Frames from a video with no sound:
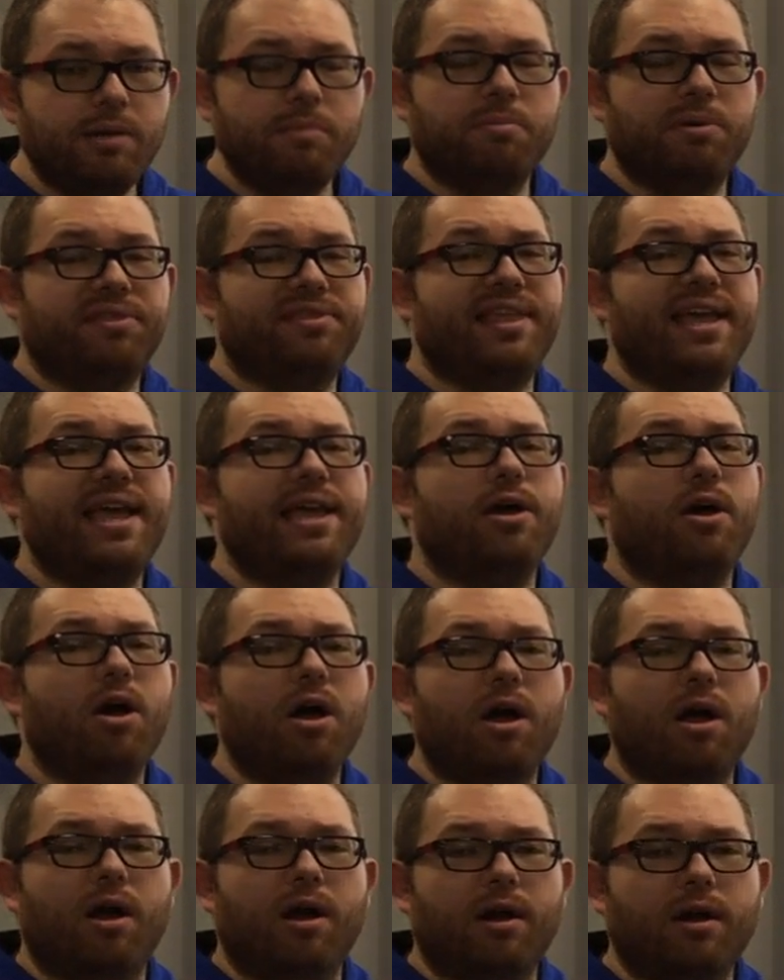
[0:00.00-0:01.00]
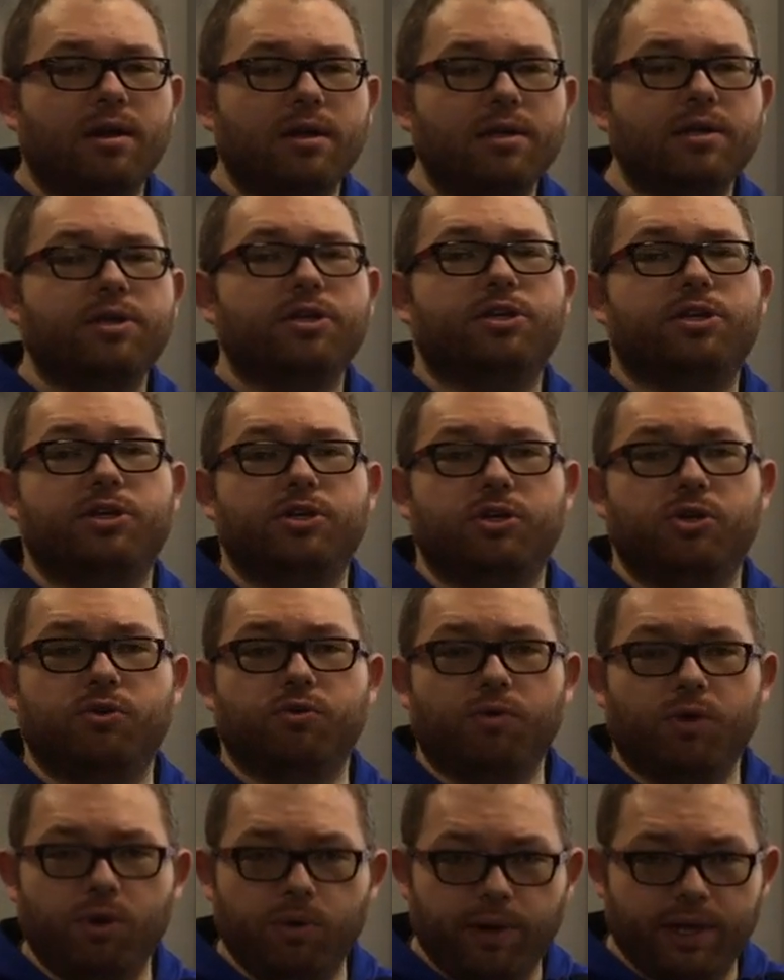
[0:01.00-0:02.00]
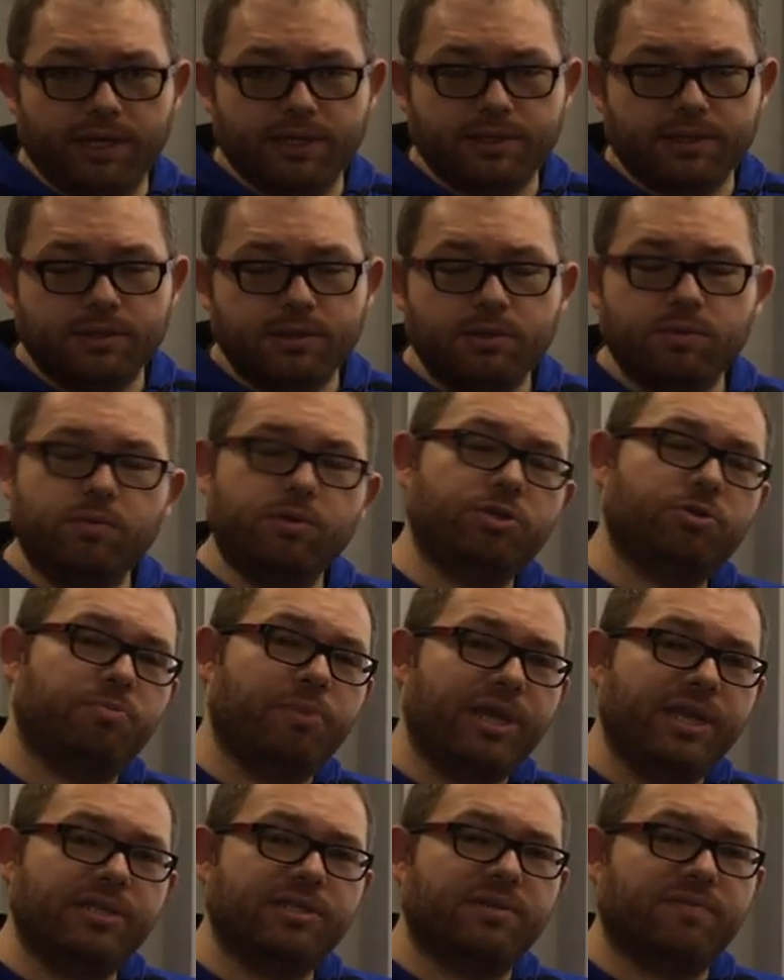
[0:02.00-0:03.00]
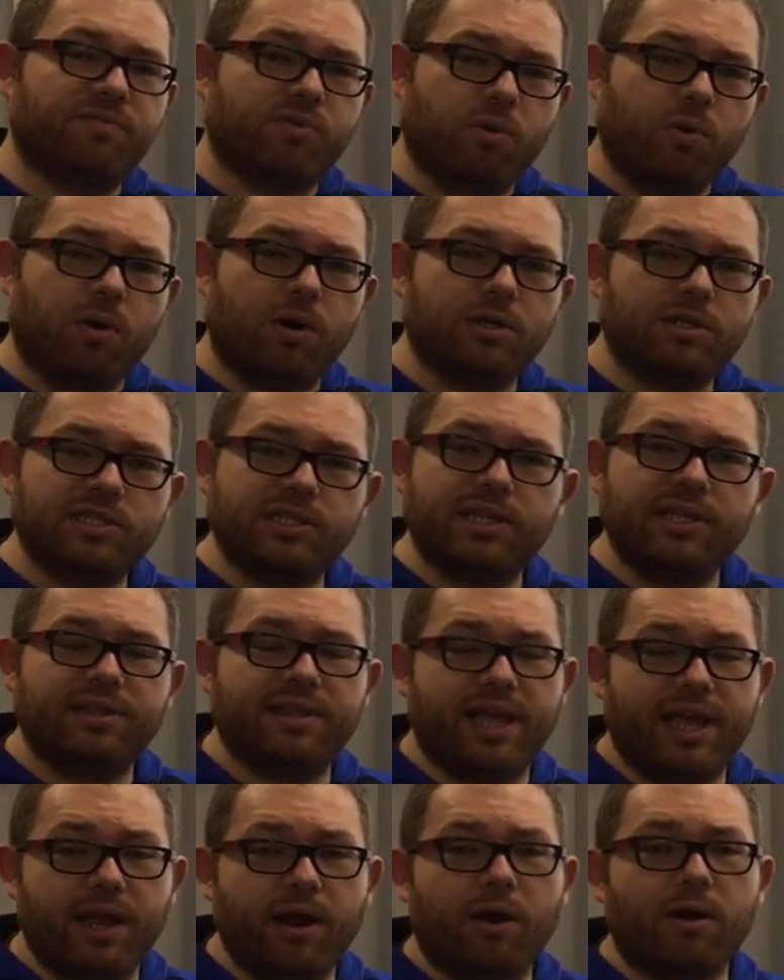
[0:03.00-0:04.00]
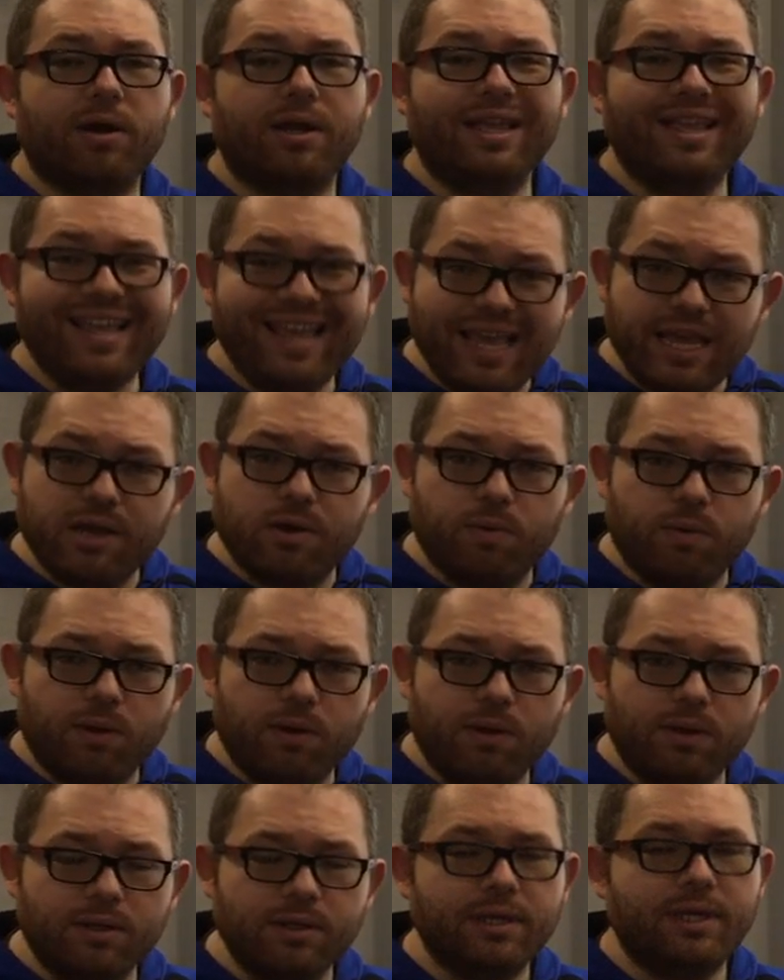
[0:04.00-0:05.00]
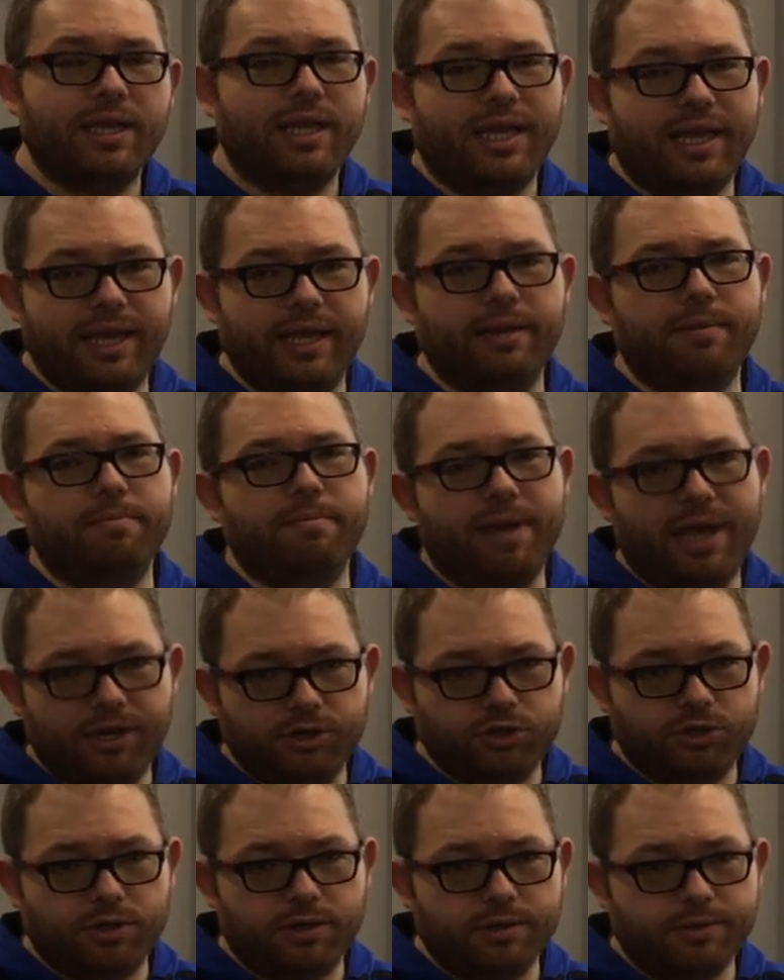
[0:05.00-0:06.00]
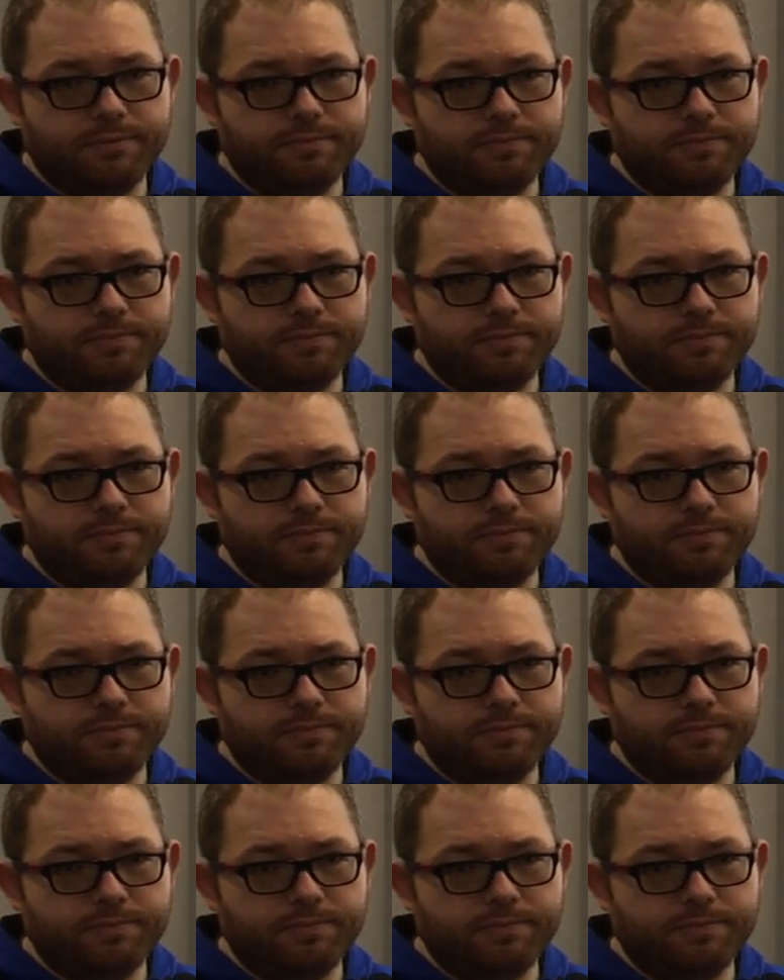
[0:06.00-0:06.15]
but they are congruent, which means, of course, that they are equal in measure.